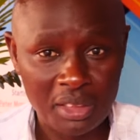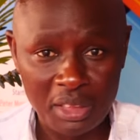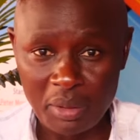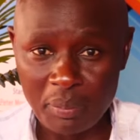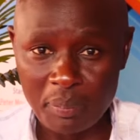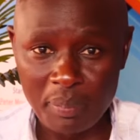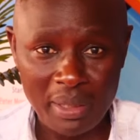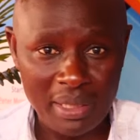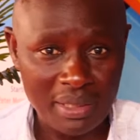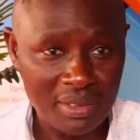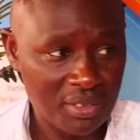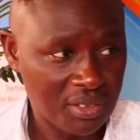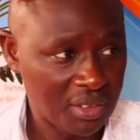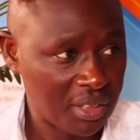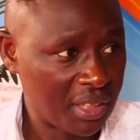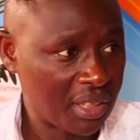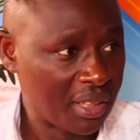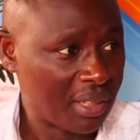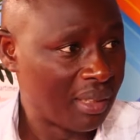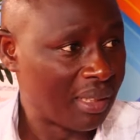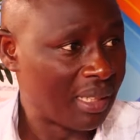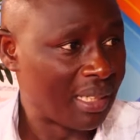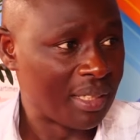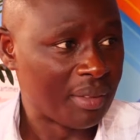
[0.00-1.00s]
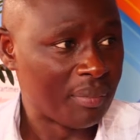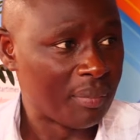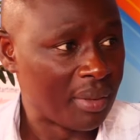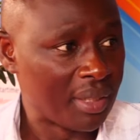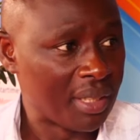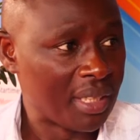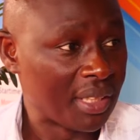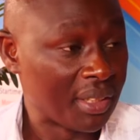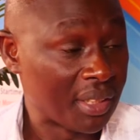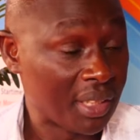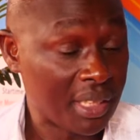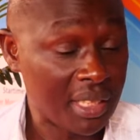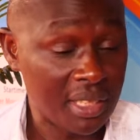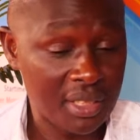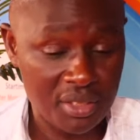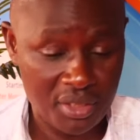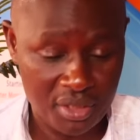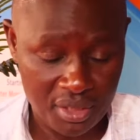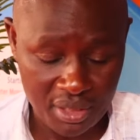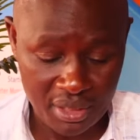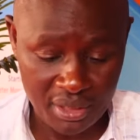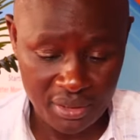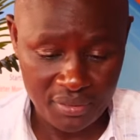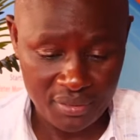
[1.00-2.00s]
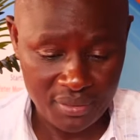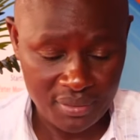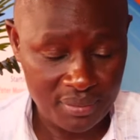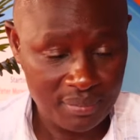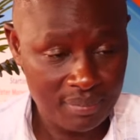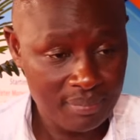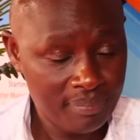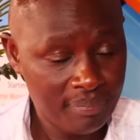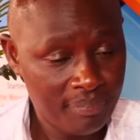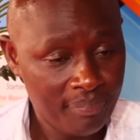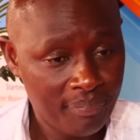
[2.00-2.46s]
in Brazil and many other countries.